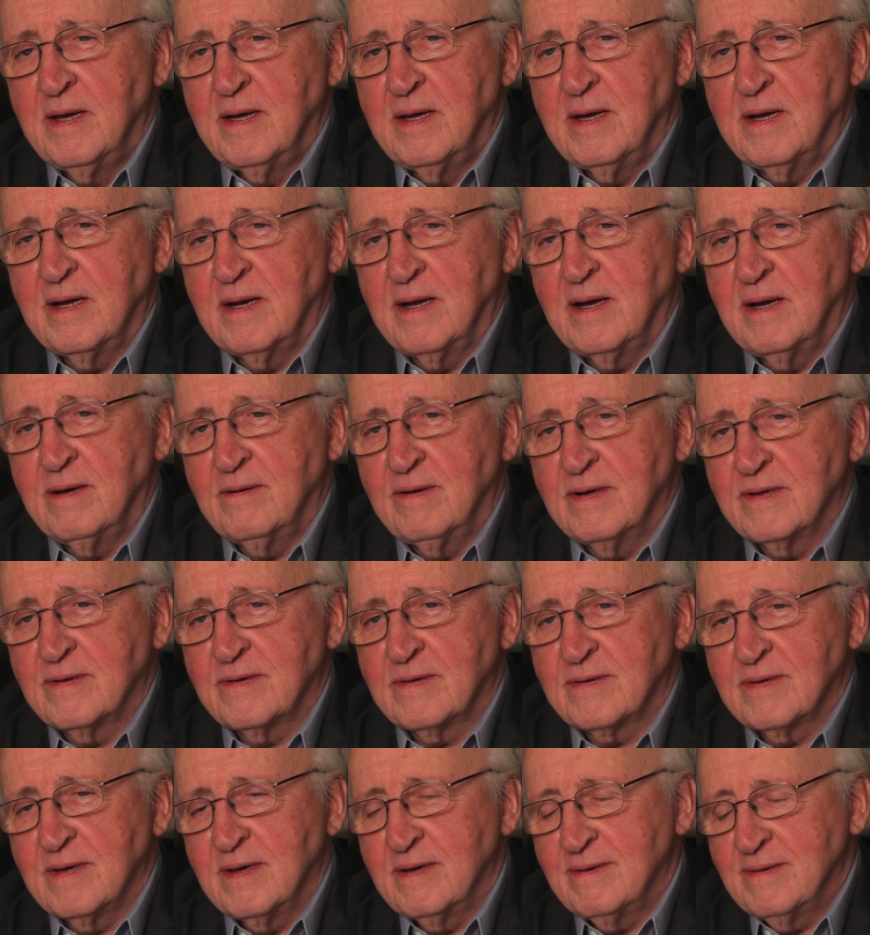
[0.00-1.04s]
And I
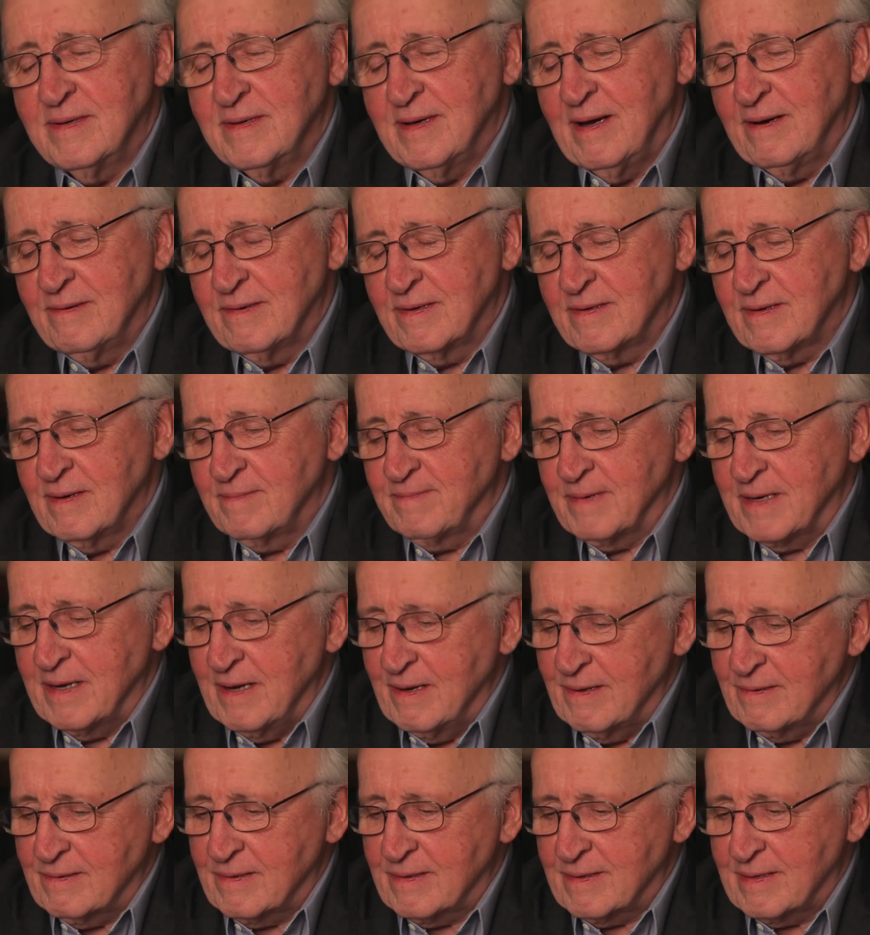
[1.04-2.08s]
was uh, I was up
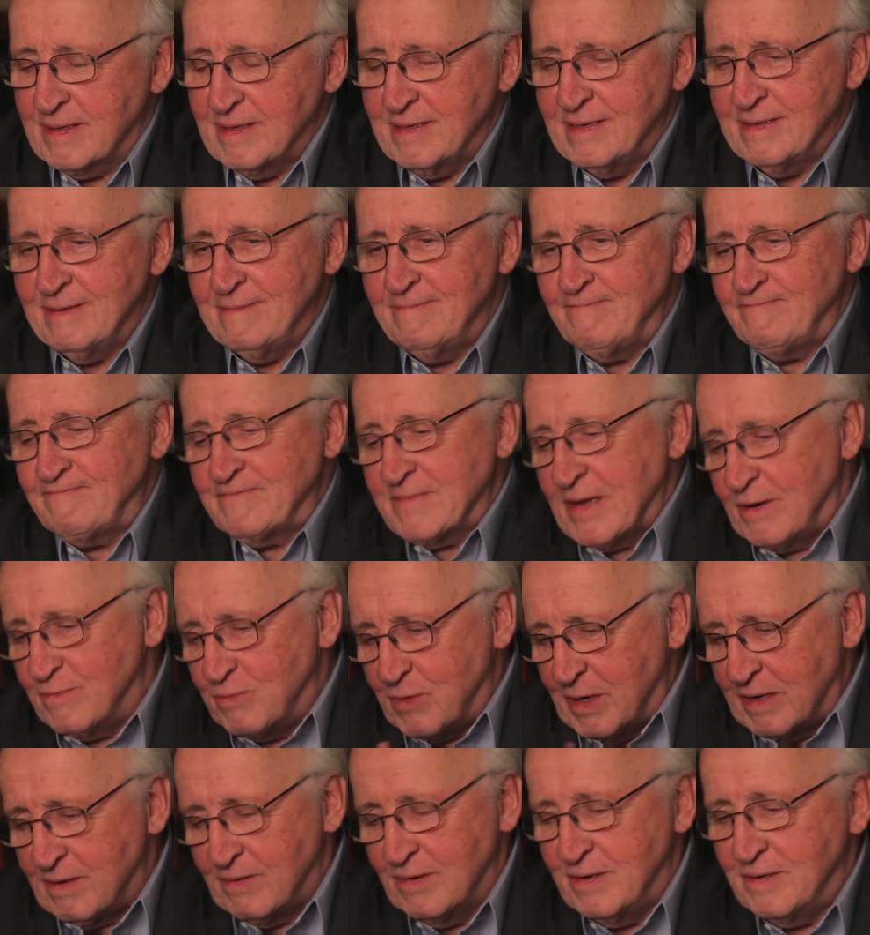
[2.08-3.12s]
against uh, a
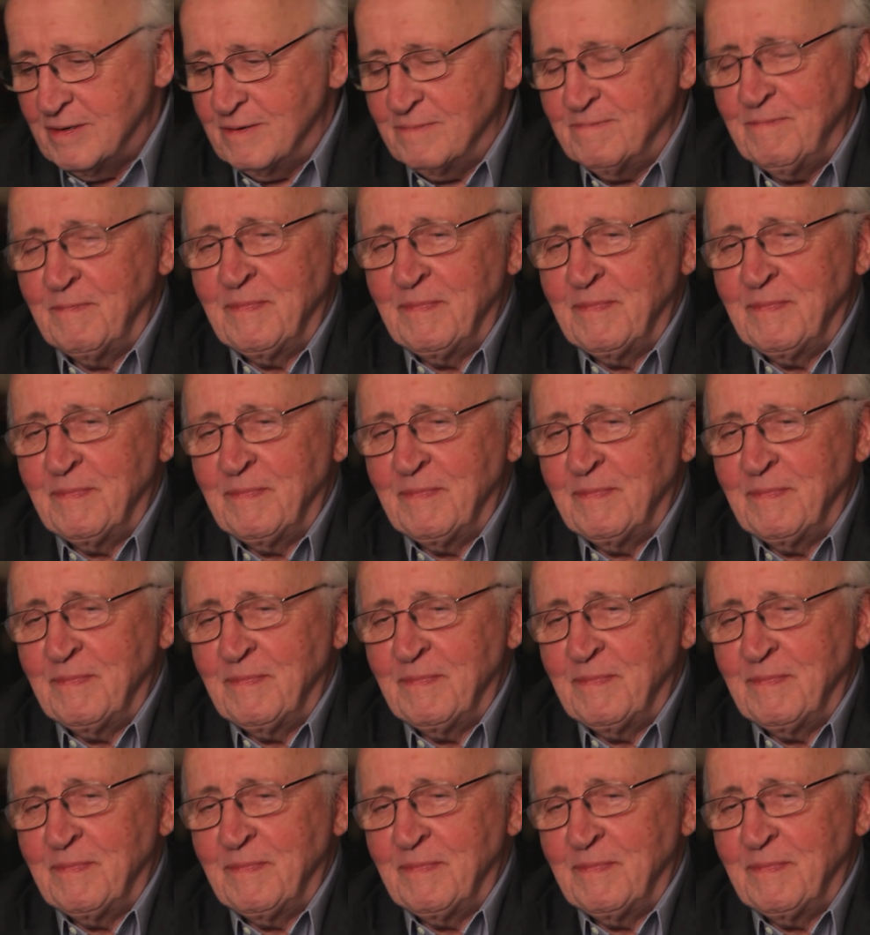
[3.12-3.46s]
well-known